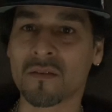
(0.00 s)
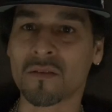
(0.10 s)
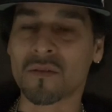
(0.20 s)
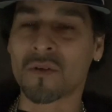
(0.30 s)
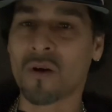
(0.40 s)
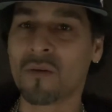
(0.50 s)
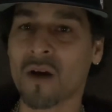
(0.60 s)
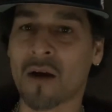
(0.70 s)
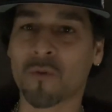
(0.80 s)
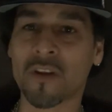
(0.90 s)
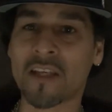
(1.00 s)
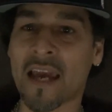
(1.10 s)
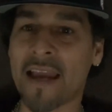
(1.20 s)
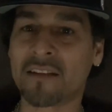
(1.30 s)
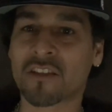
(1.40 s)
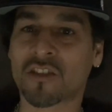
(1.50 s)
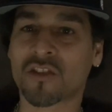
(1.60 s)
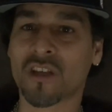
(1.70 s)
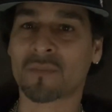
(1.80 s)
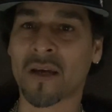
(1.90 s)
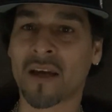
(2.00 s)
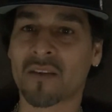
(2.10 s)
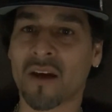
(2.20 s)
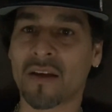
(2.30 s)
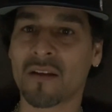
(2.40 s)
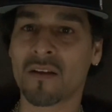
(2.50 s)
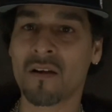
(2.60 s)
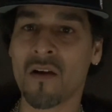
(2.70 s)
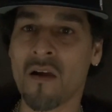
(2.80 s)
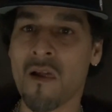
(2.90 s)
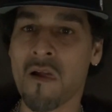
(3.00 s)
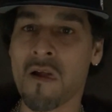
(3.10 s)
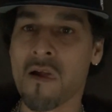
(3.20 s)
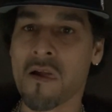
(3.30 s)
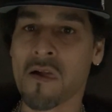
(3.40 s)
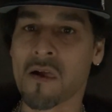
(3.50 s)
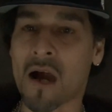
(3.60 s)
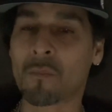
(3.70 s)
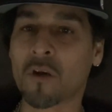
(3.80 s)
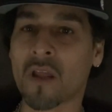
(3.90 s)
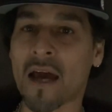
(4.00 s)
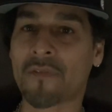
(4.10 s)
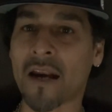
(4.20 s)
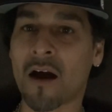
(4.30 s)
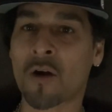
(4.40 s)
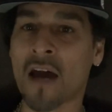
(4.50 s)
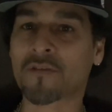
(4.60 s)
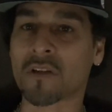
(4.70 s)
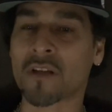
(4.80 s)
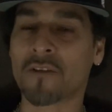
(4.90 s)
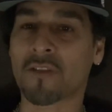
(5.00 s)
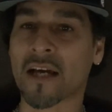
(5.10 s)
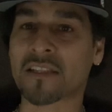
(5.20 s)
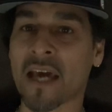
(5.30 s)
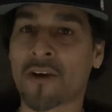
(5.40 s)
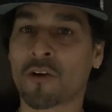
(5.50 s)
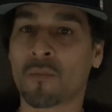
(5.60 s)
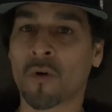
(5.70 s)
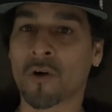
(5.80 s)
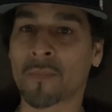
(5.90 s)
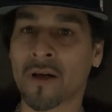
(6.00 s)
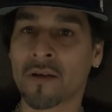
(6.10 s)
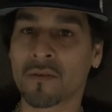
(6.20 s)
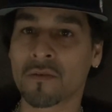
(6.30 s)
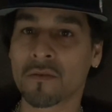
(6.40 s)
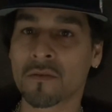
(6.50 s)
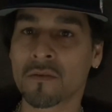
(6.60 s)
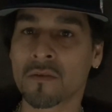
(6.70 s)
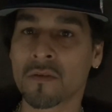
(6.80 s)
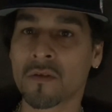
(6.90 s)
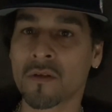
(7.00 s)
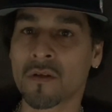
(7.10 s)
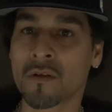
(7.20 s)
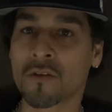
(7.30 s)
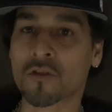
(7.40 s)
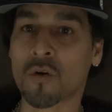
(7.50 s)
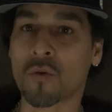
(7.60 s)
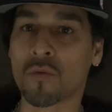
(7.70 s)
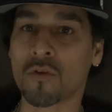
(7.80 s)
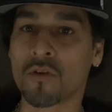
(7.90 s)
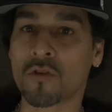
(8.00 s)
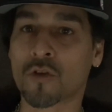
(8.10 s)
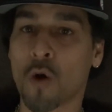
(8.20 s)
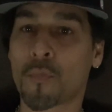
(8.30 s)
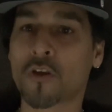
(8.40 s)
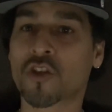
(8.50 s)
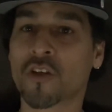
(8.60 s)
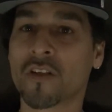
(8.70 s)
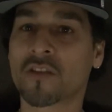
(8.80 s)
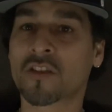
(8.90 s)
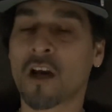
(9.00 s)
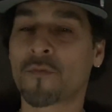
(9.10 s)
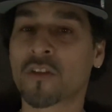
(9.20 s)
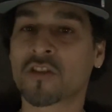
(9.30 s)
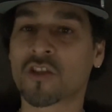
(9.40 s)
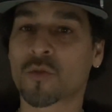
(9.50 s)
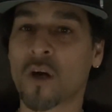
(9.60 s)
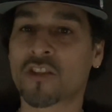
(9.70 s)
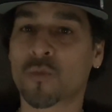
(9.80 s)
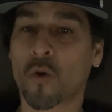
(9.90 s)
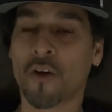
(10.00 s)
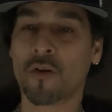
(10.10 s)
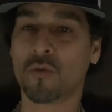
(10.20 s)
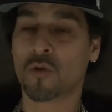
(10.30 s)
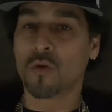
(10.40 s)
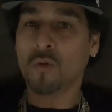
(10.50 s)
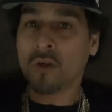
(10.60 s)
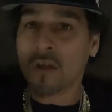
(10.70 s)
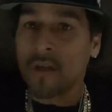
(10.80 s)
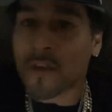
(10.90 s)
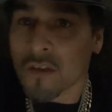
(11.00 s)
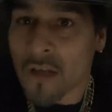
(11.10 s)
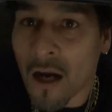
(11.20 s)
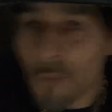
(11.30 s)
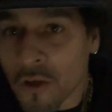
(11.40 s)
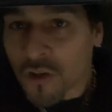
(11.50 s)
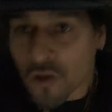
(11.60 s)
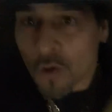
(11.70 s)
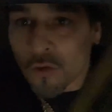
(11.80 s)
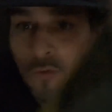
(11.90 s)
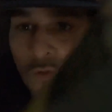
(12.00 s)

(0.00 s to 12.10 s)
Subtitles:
You know, I really hate this shit, man. Like, I'm glad that I don't have to live like that no more, man. So don't put yourself in a situation where you do. Now I'm going to show you